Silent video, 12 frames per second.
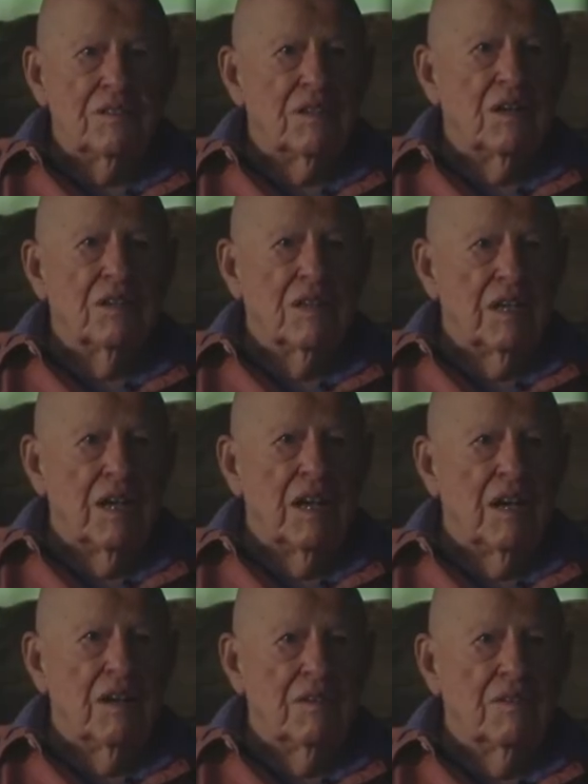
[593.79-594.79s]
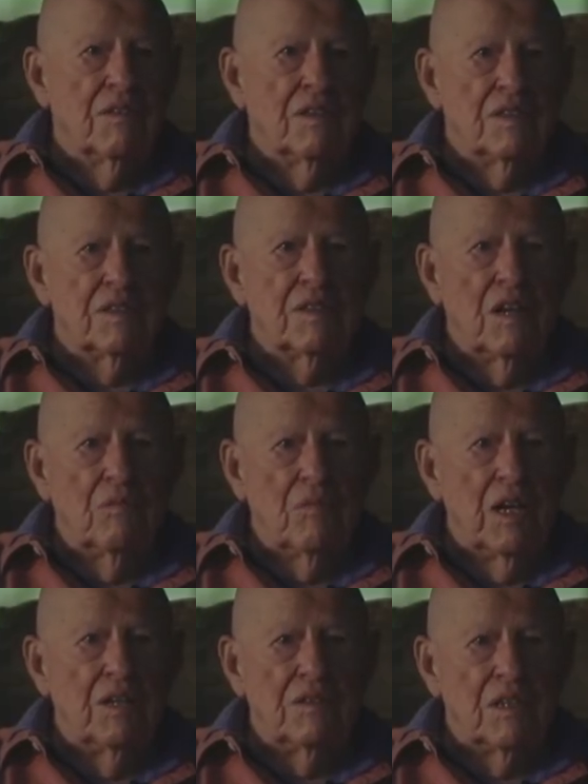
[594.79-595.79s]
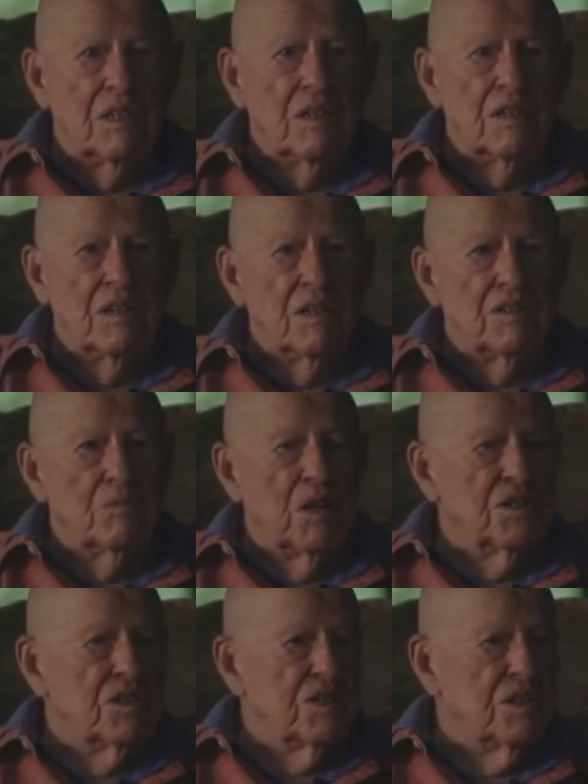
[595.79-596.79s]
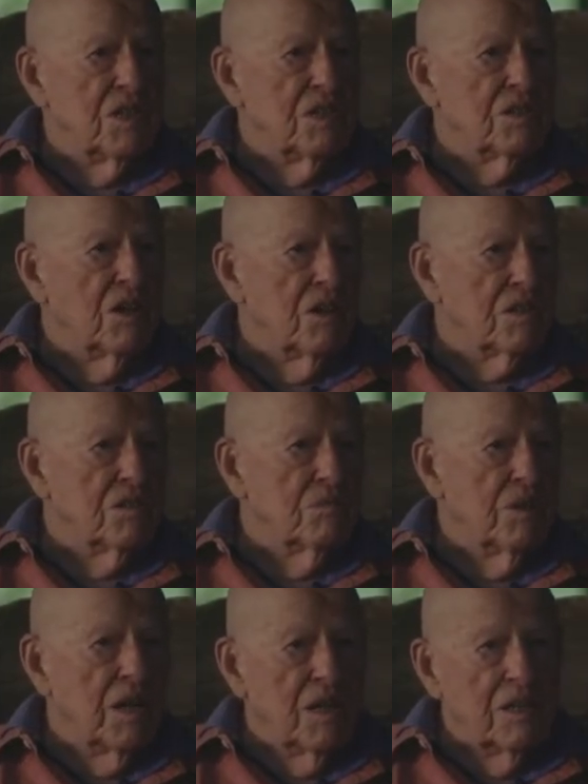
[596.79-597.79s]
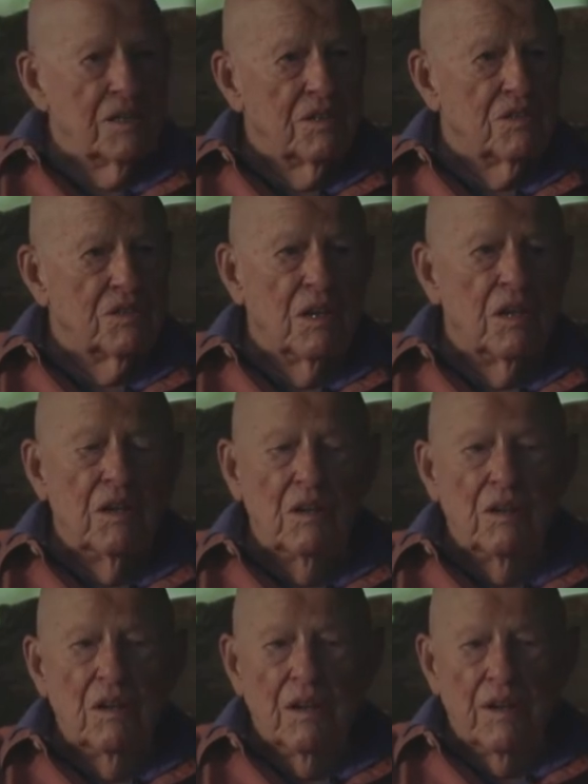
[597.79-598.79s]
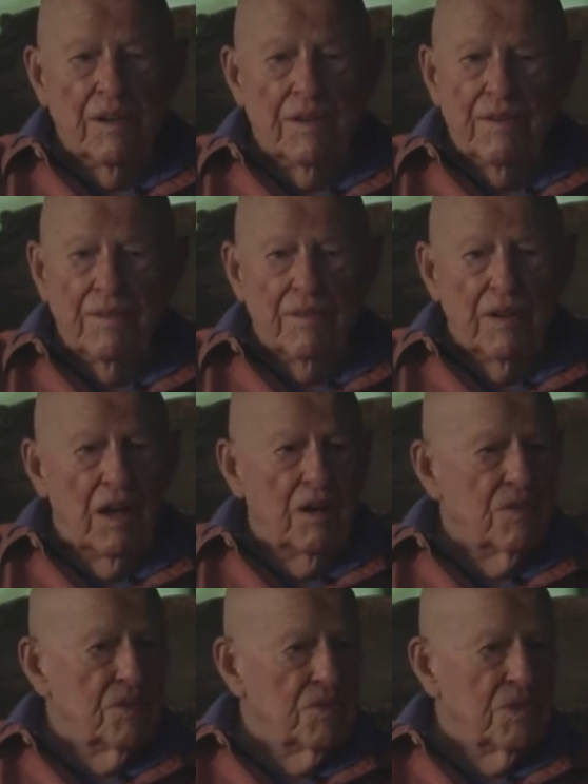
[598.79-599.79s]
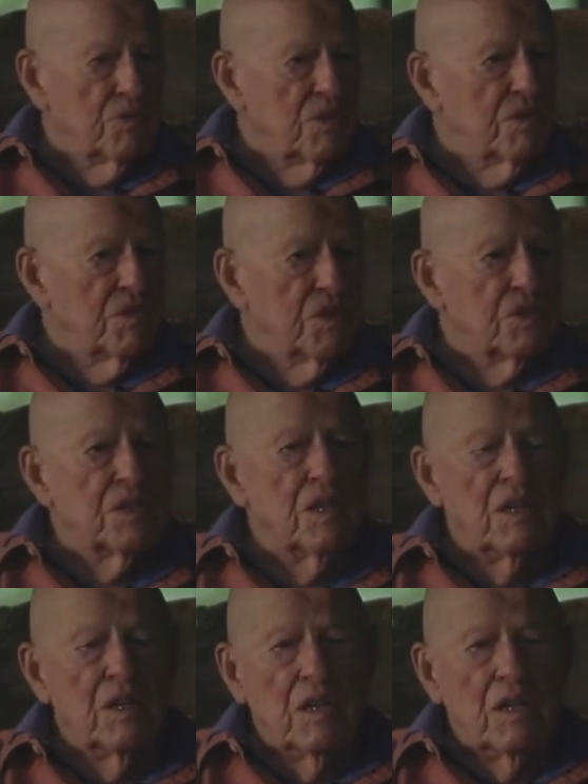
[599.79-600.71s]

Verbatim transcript: certainly have. It's amazing as much as he talked about his uh, love of the rivers.